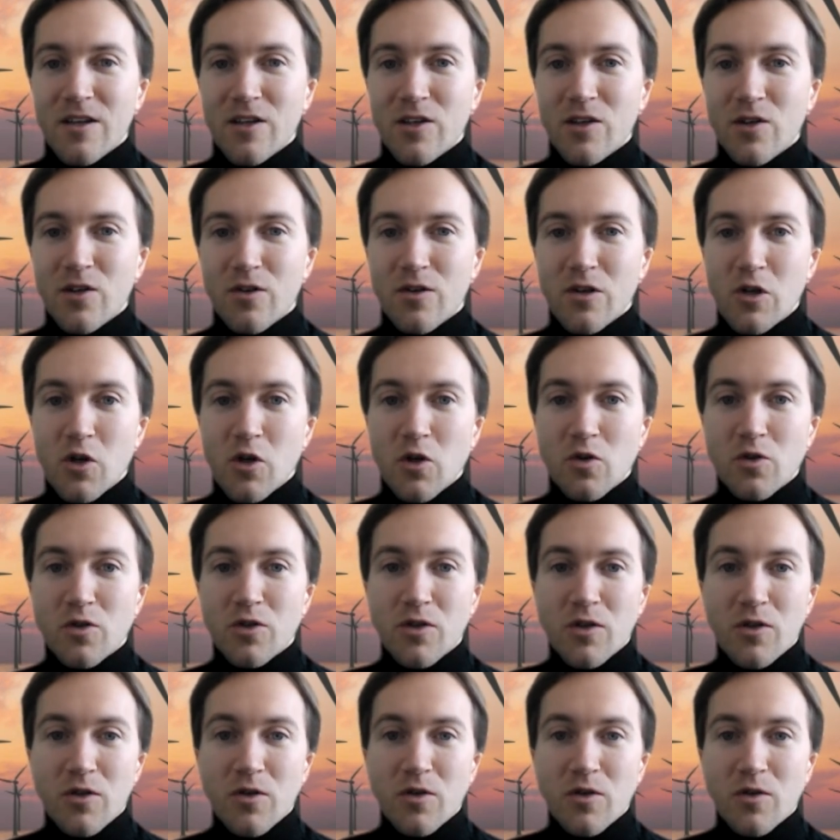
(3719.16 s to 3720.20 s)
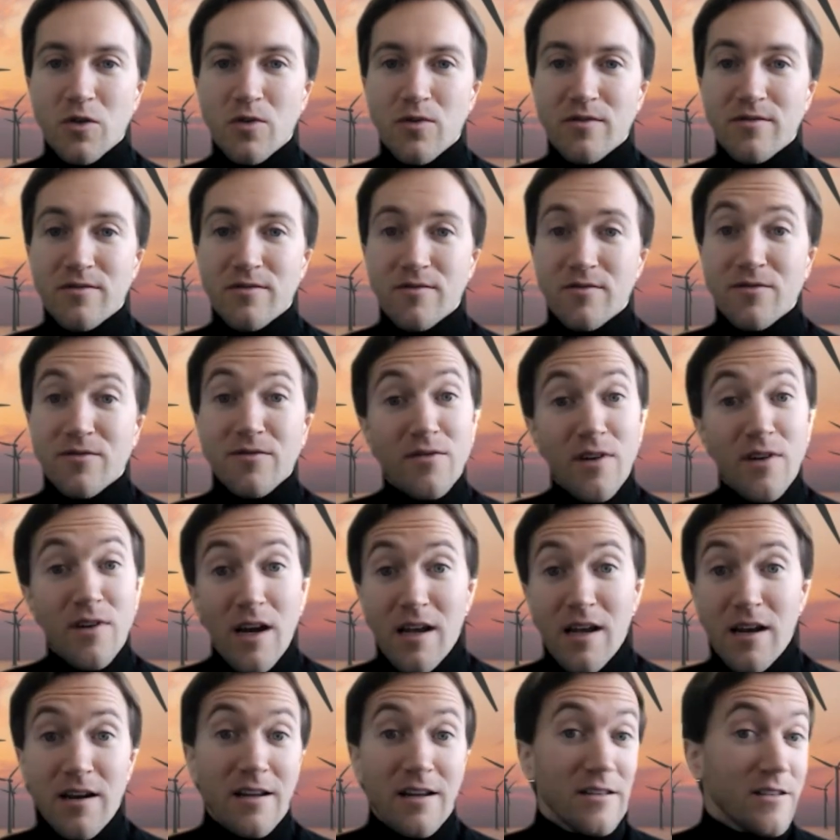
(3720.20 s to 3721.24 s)
You can also write
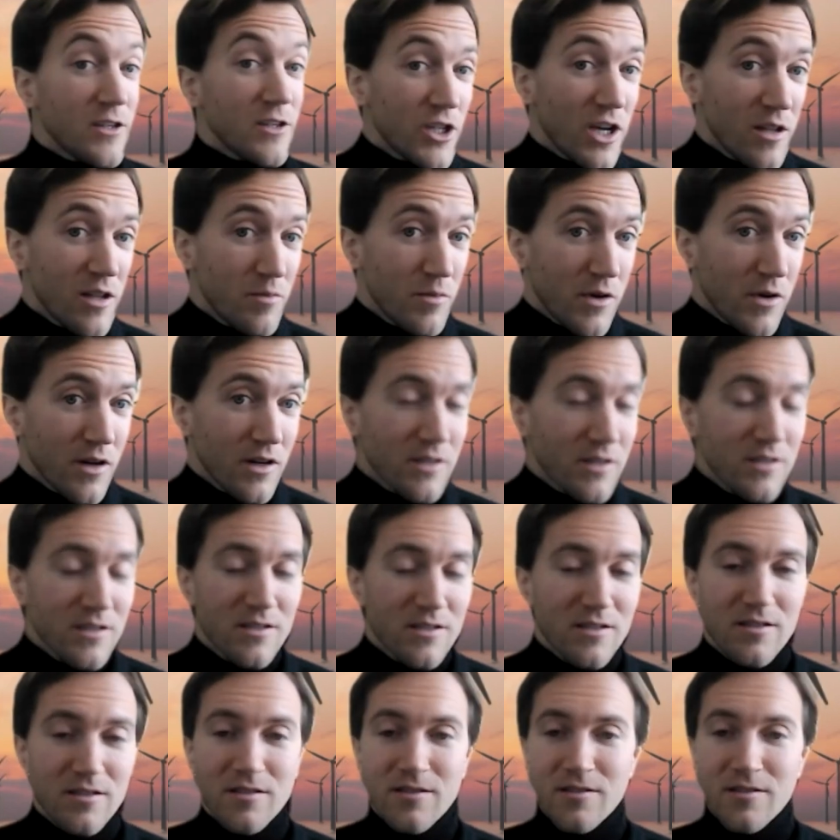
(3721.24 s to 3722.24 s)
it in the chat box